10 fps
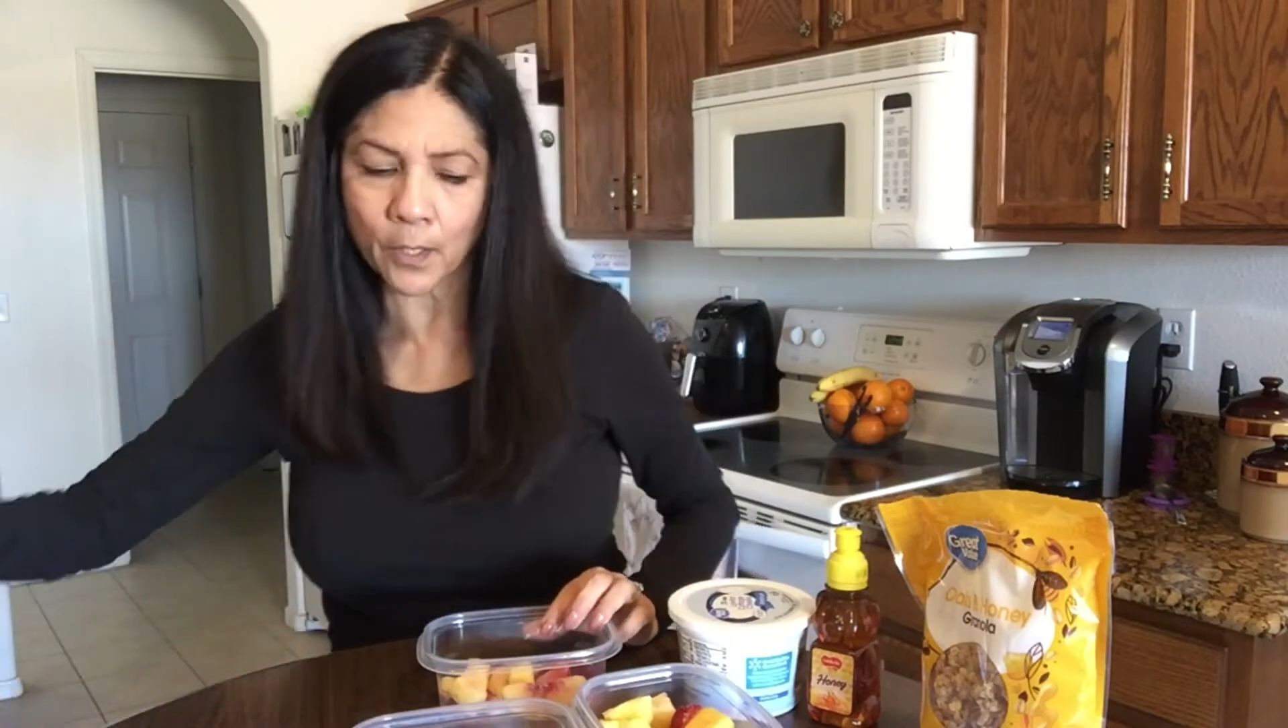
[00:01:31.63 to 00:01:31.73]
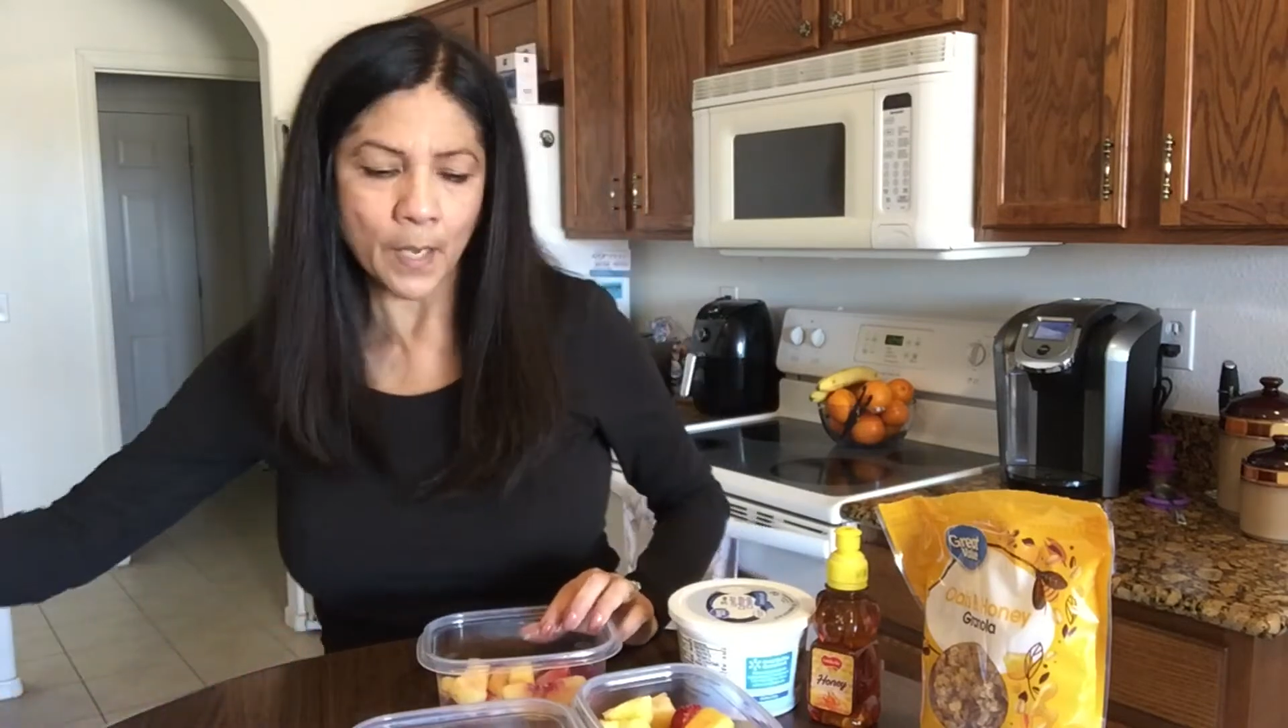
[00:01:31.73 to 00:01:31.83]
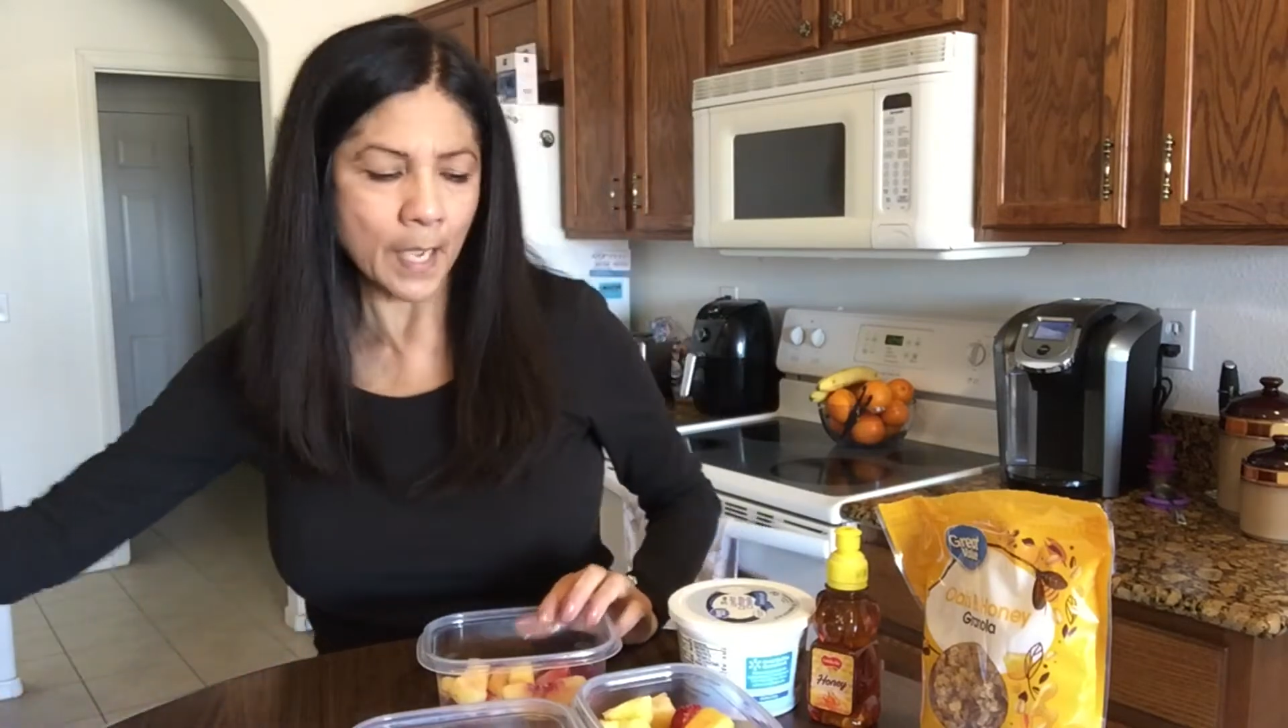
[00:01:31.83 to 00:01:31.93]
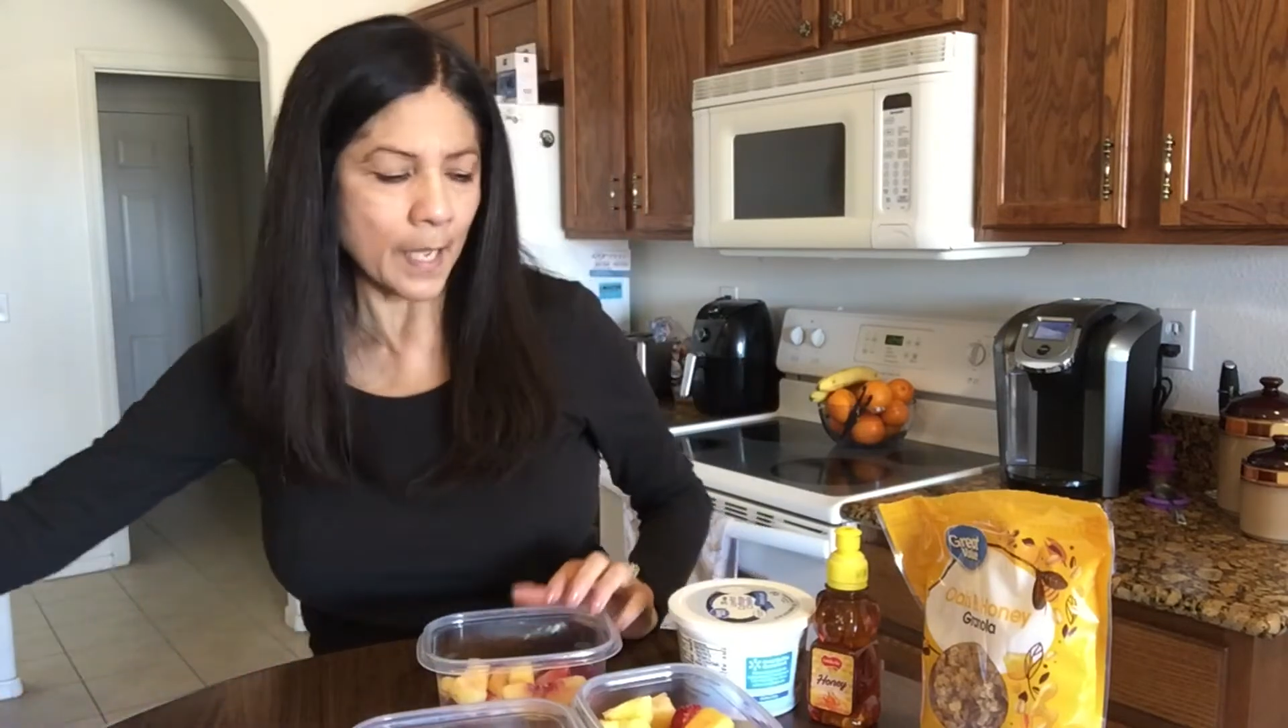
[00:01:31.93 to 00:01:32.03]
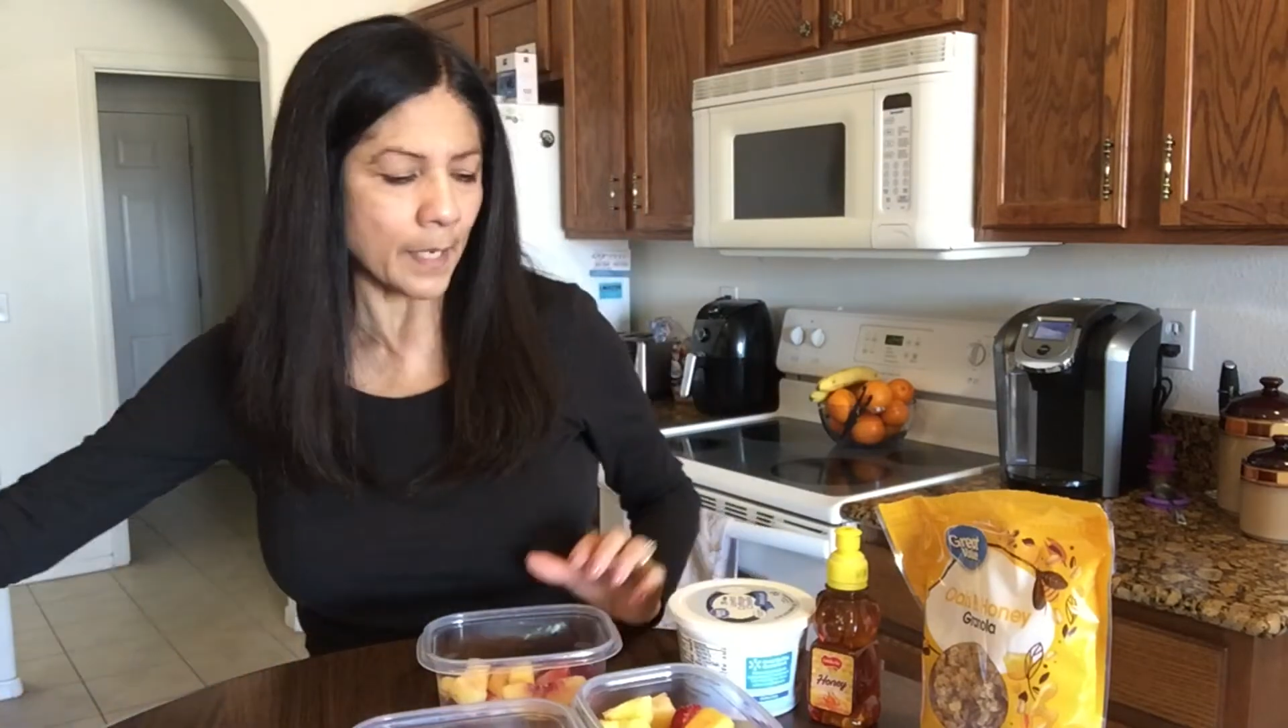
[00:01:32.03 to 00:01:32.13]
to go
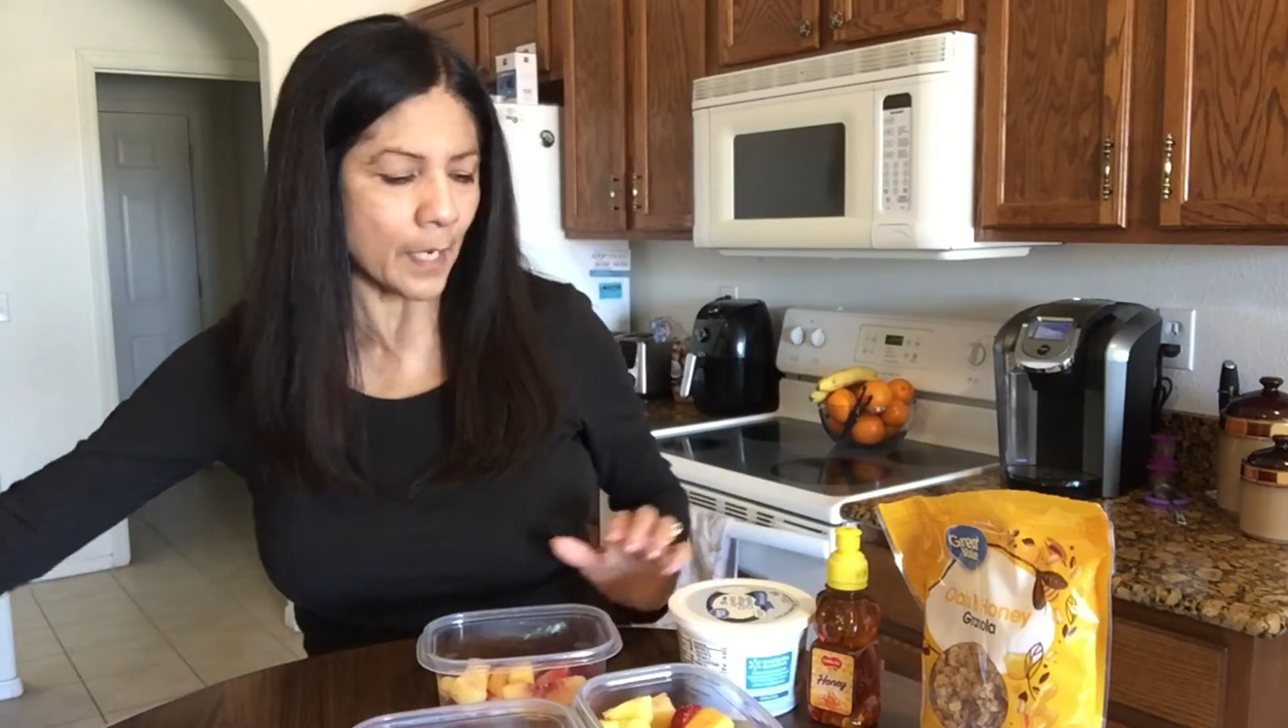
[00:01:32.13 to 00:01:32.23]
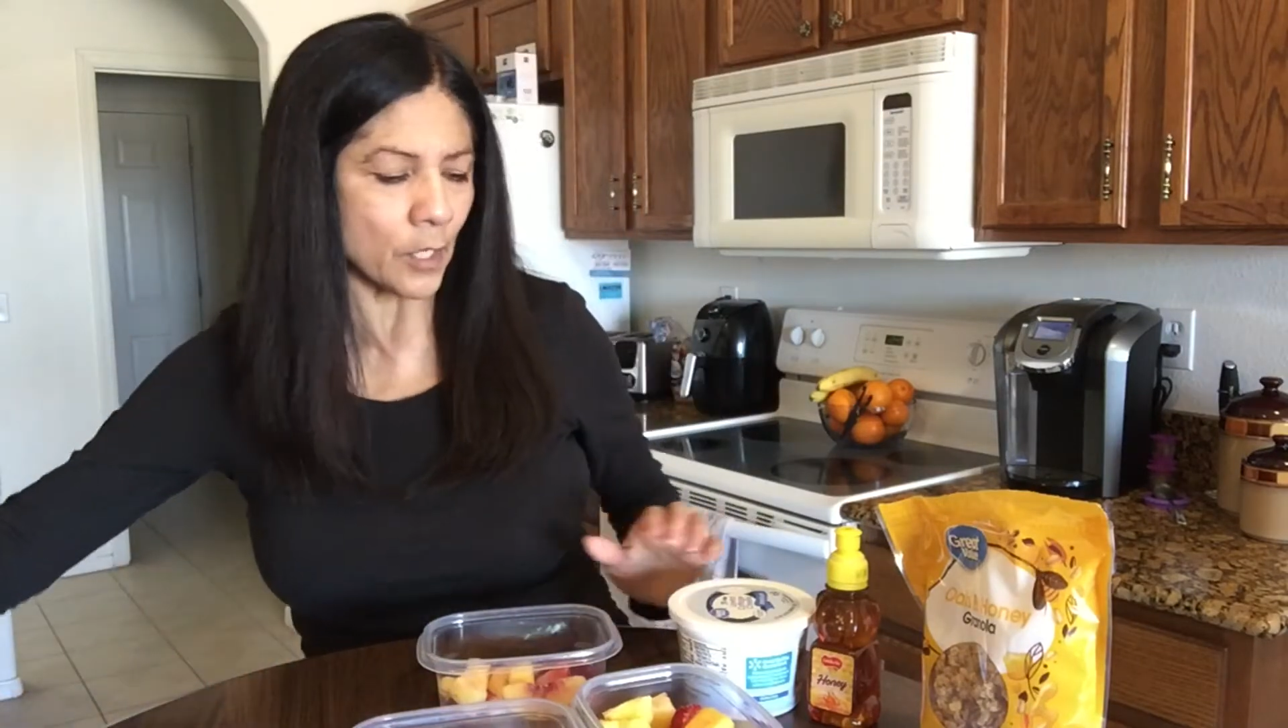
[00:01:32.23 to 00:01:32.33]
ahead